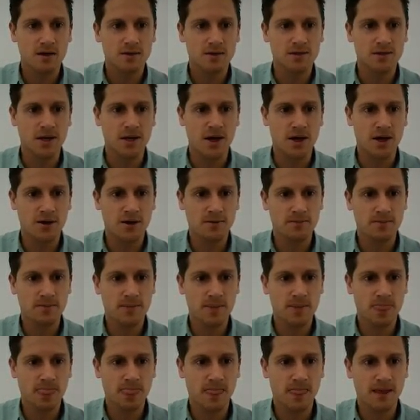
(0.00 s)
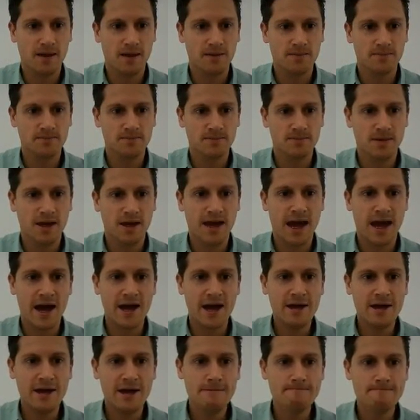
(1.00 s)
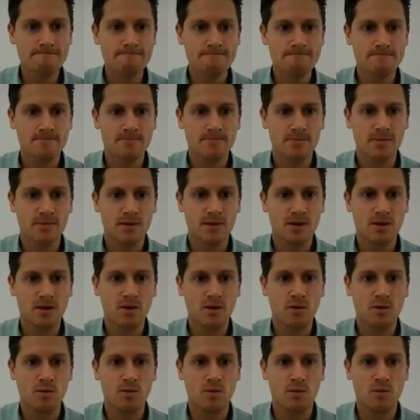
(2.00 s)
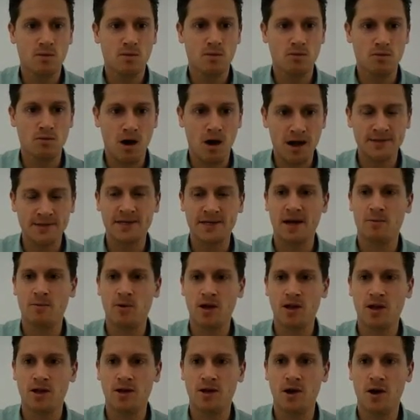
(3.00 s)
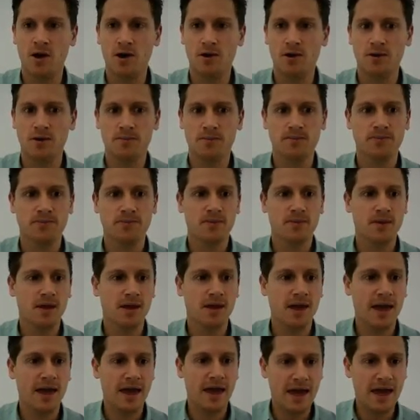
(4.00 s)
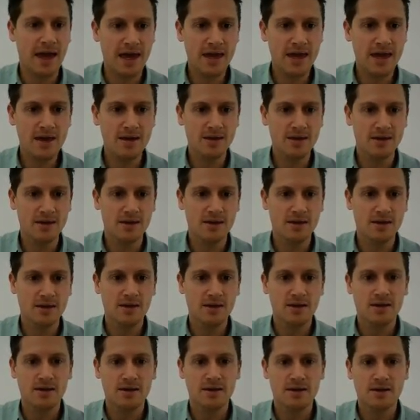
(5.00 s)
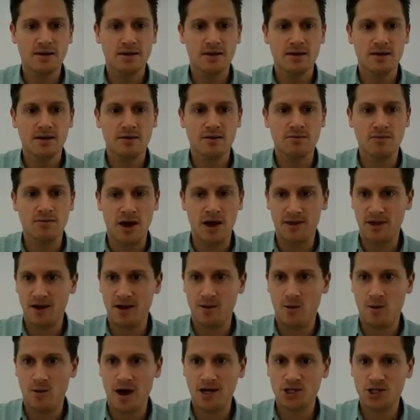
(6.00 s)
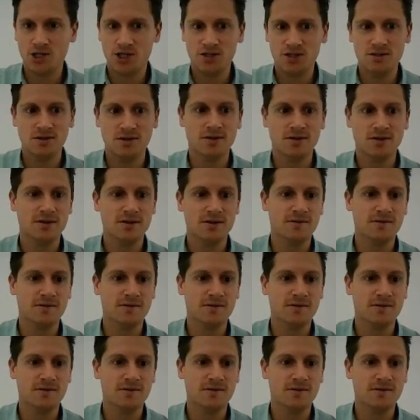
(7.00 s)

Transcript: So K, write down what you know. E, write the equation.